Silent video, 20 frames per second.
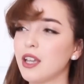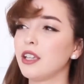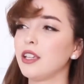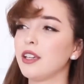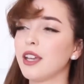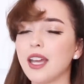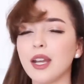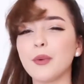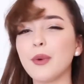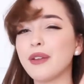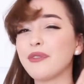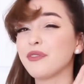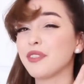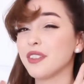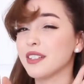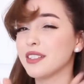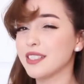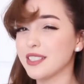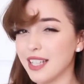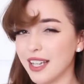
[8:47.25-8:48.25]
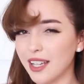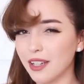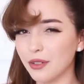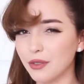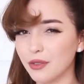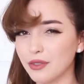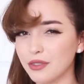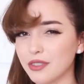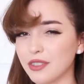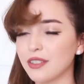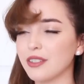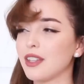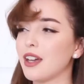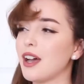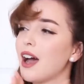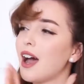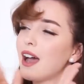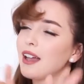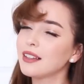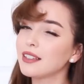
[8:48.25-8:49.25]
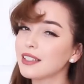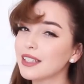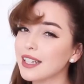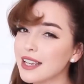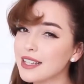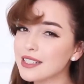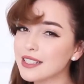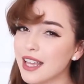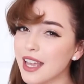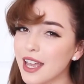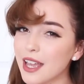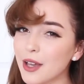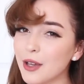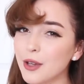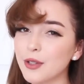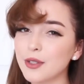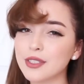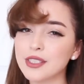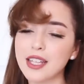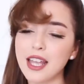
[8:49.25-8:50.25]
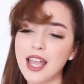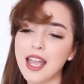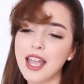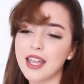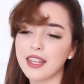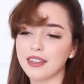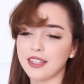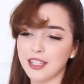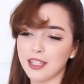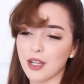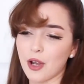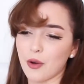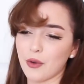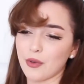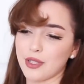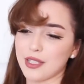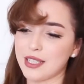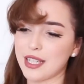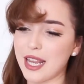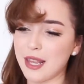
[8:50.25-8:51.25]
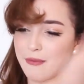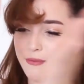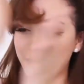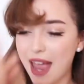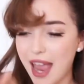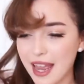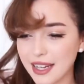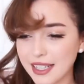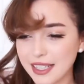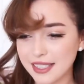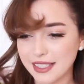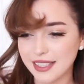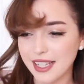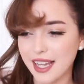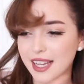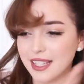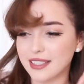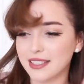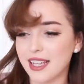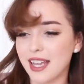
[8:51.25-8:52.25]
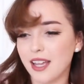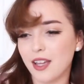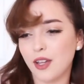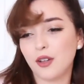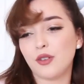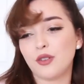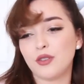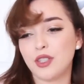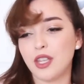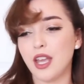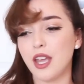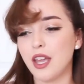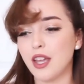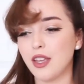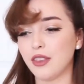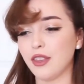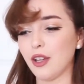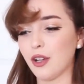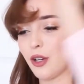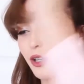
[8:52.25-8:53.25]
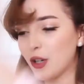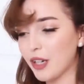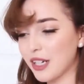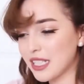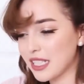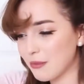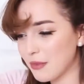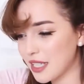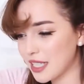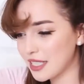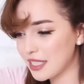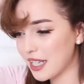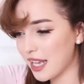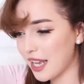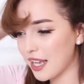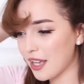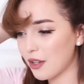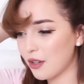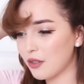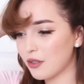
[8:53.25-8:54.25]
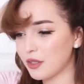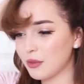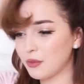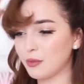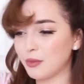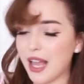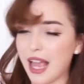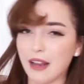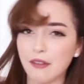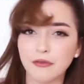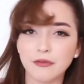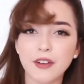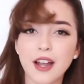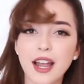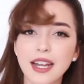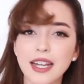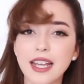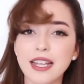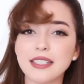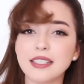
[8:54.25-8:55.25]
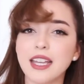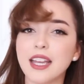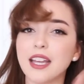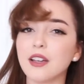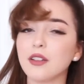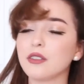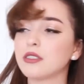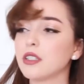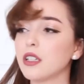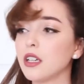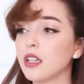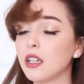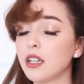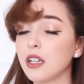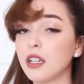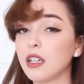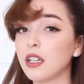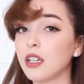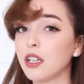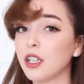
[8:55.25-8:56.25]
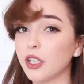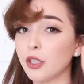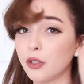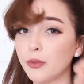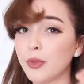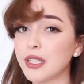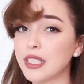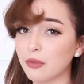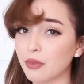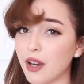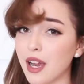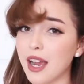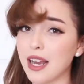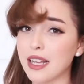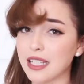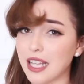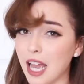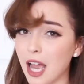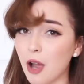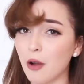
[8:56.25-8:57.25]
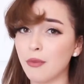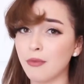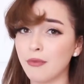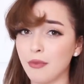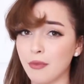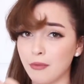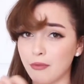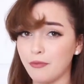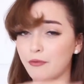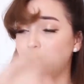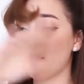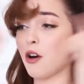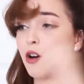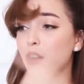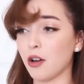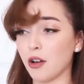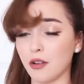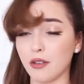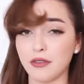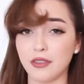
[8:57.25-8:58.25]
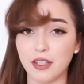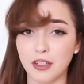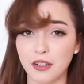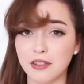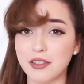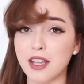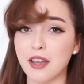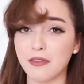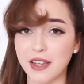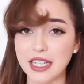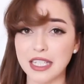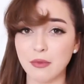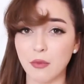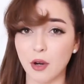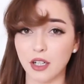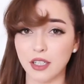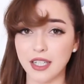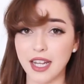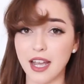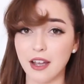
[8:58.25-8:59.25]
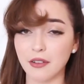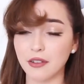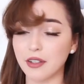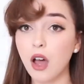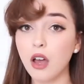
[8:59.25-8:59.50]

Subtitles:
You gotta wait for the sales, the holiday sales, you know, St. Patty's Day sales, the Christmas sale, Black Friday sales. You'll be surprised how far their stuff gets marked down.